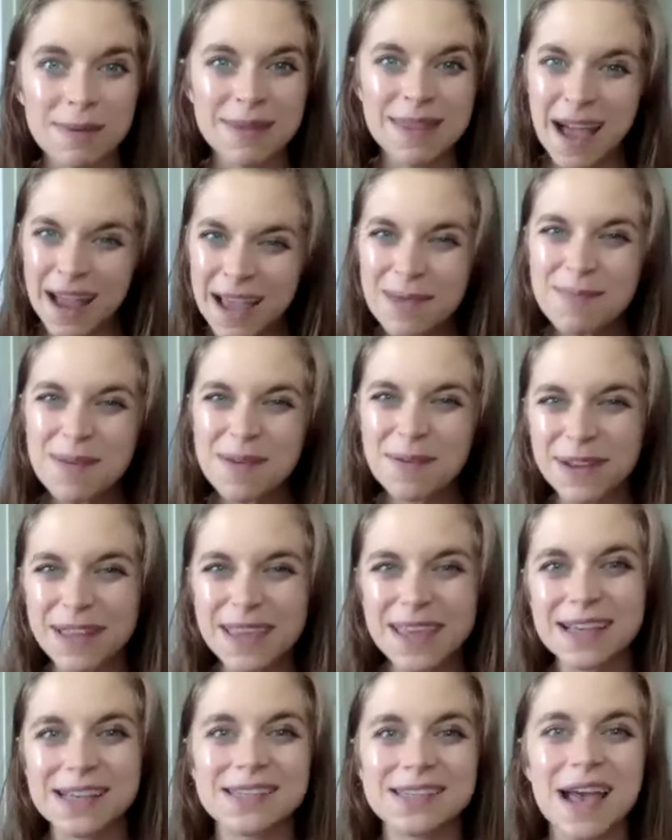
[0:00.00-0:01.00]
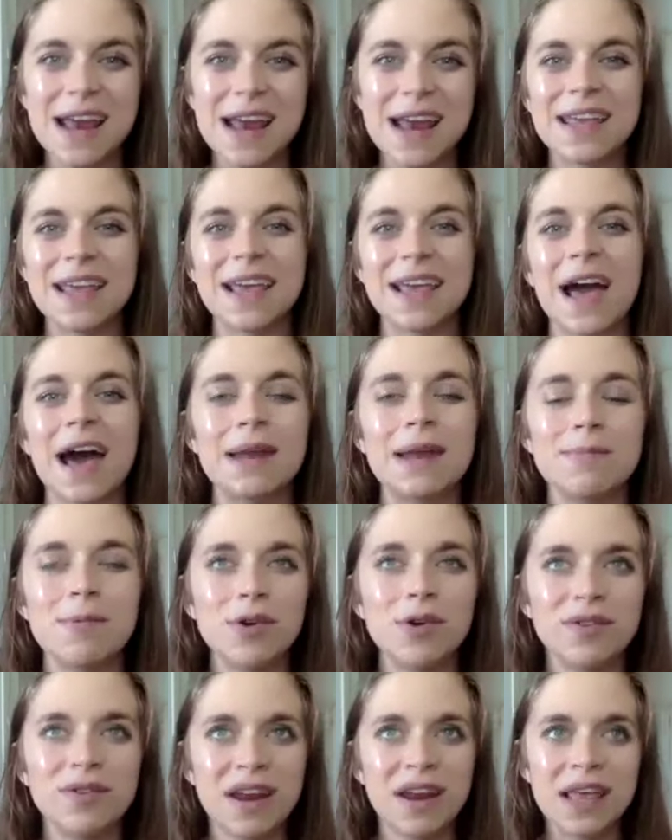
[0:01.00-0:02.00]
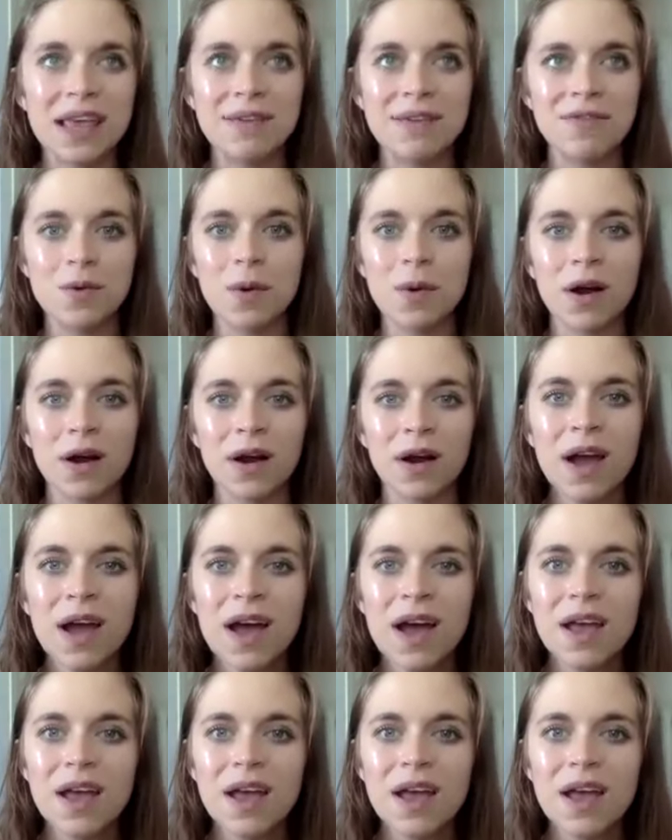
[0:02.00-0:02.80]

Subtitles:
And that can be really exciting and kind of motivating if you are,